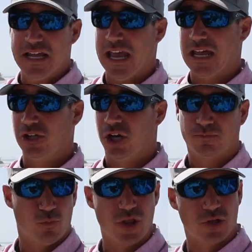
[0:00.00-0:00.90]
And look,
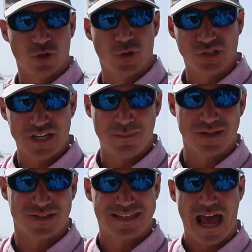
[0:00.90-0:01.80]
whether you're in the real estate
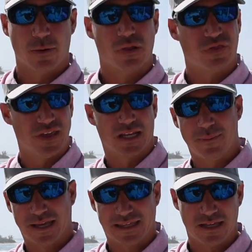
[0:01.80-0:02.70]
business now or thinking
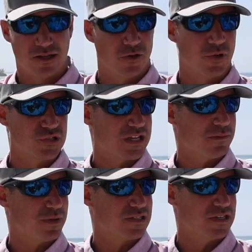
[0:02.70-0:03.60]
about getting into the real
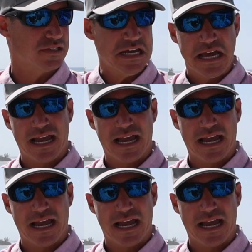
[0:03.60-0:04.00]
estate business,